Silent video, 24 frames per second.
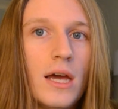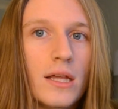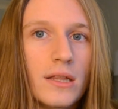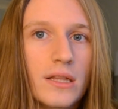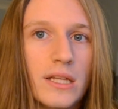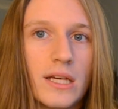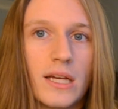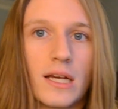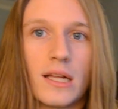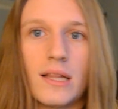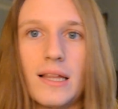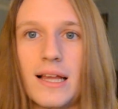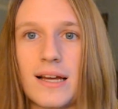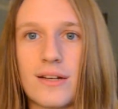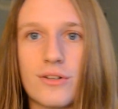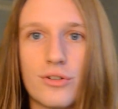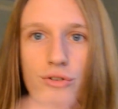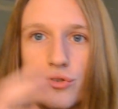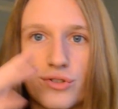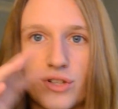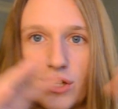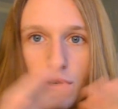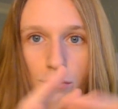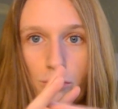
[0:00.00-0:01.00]
the
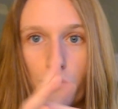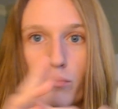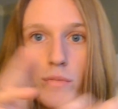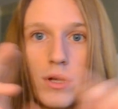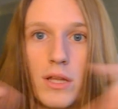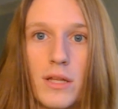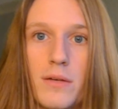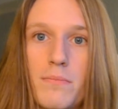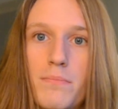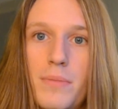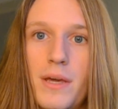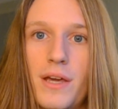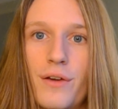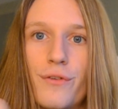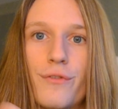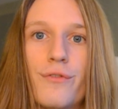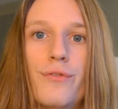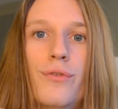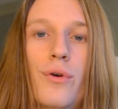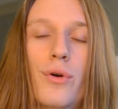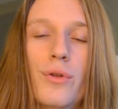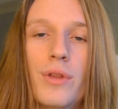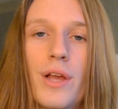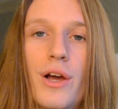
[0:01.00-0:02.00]
collector's, like, really big
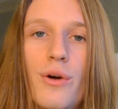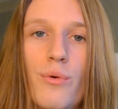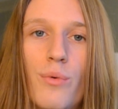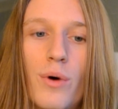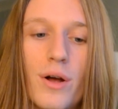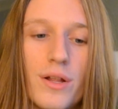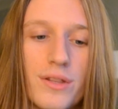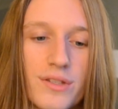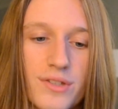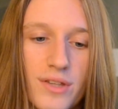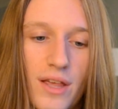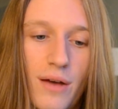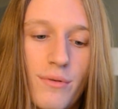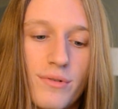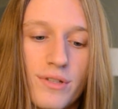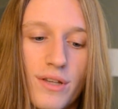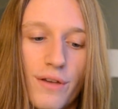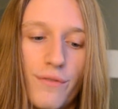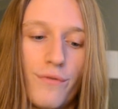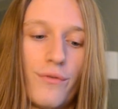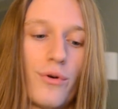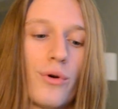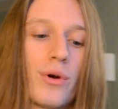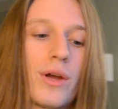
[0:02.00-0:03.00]
fold-out one, so that one's
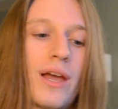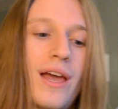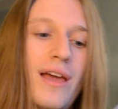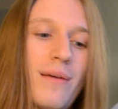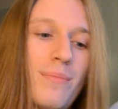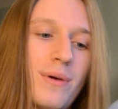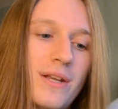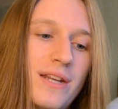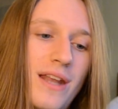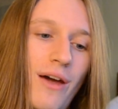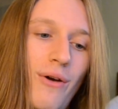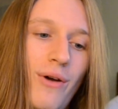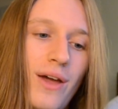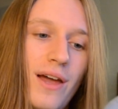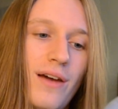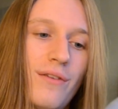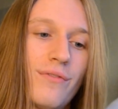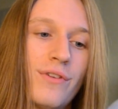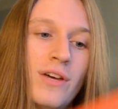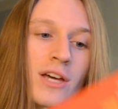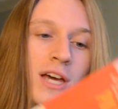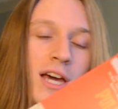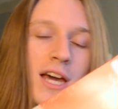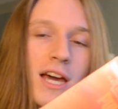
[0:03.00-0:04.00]
on 4K, but now I have